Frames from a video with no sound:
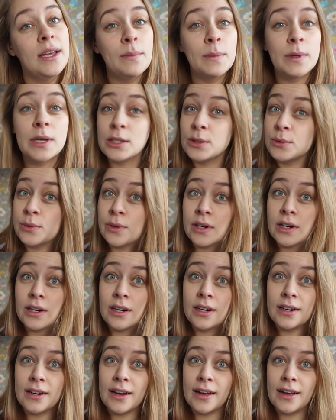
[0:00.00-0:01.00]
because
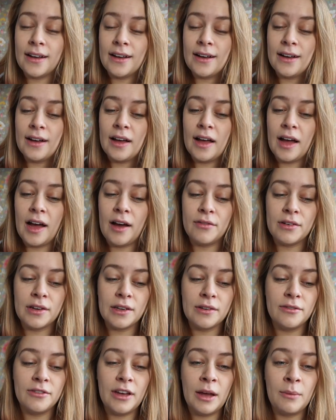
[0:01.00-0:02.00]
we're
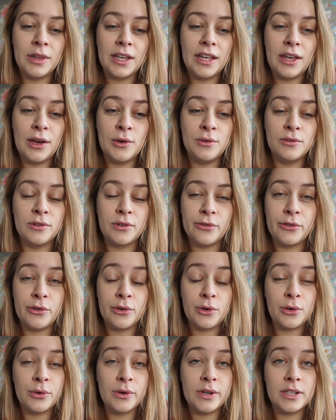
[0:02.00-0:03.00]
having family over for
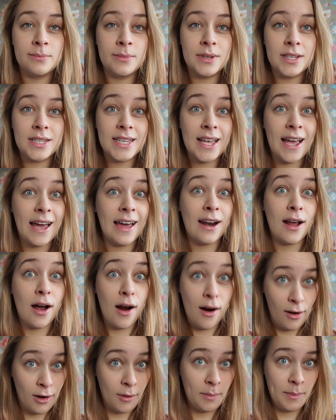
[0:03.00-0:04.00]
Christmas at
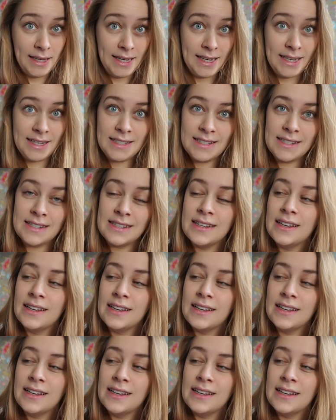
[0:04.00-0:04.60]
our place,